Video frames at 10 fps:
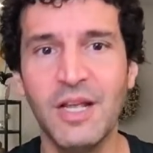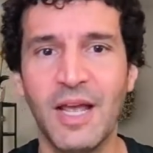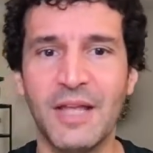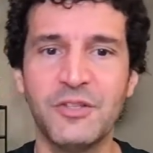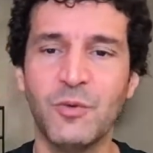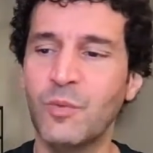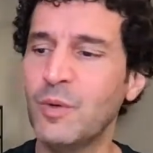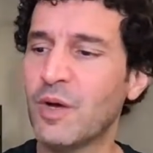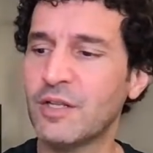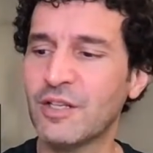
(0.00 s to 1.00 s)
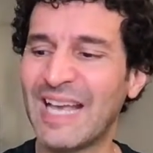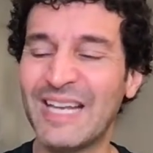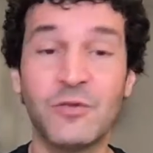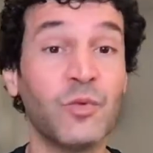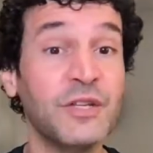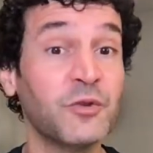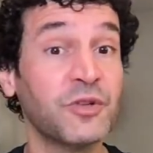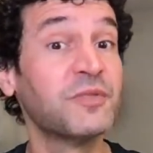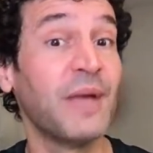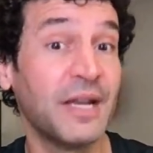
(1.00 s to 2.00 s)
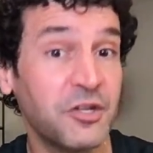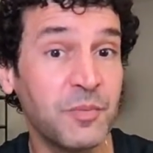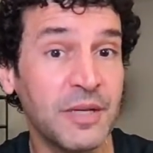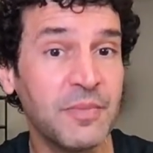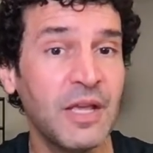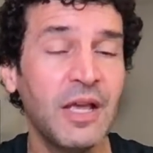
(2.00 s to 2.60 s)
And so what we want to look at is resource management.